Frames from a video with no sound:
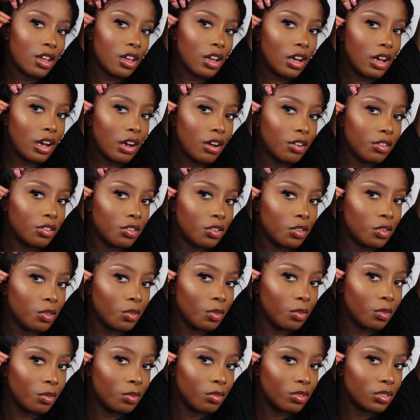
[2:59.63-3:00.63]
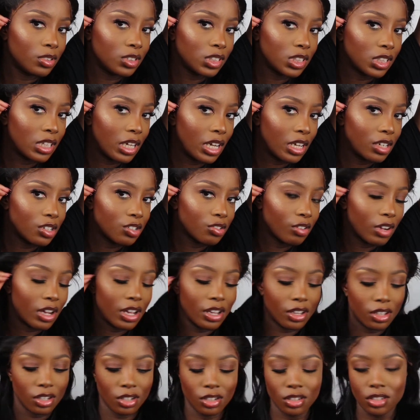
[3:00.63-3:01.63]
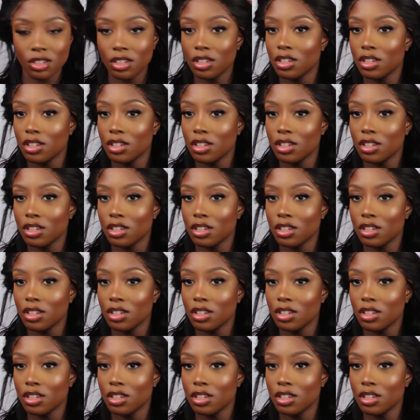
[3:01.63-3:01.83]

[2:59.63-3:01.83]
I don't know. Should I try and...